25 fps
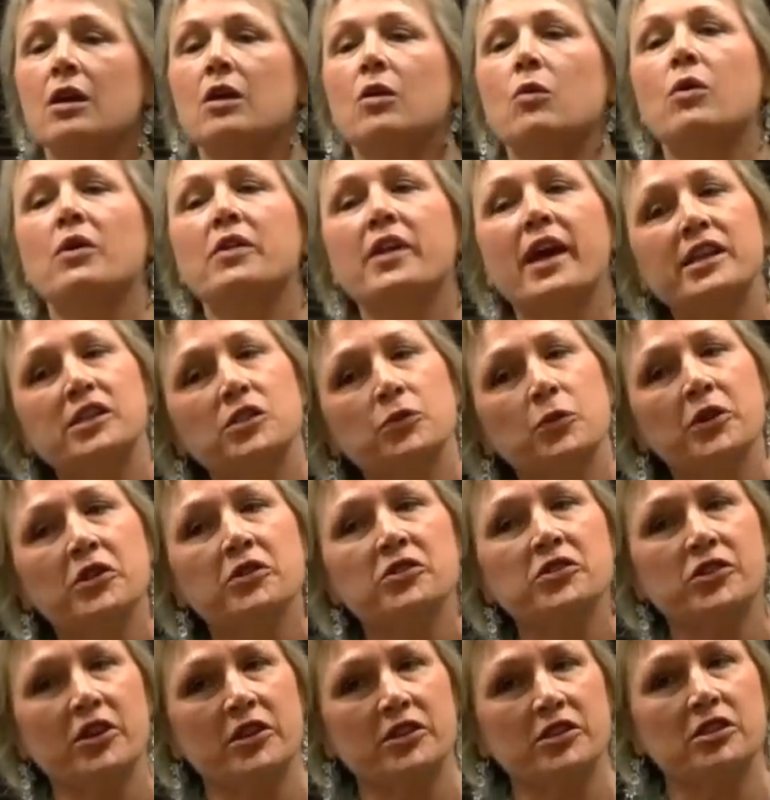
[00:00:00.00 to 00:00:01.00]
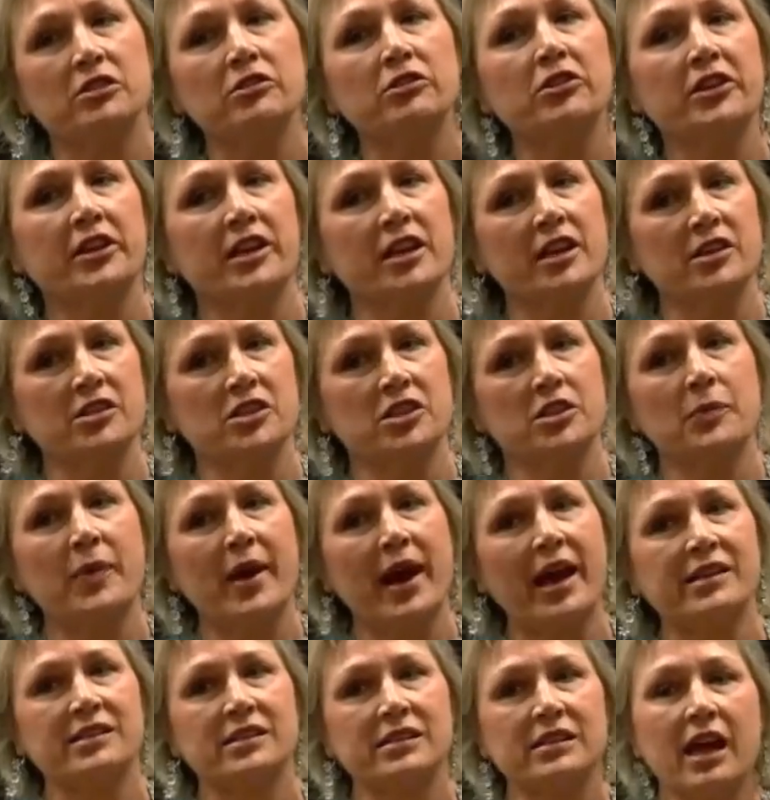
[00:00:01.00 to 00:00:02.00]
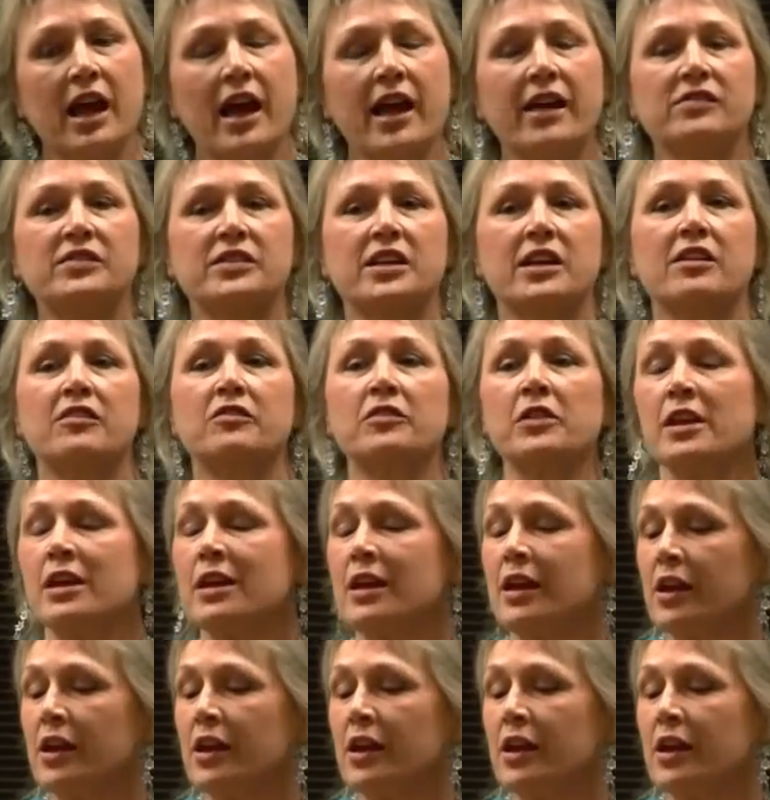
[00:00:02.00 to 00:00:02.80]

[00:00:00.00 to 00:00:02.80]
Well, that's where you start to look into past lives of,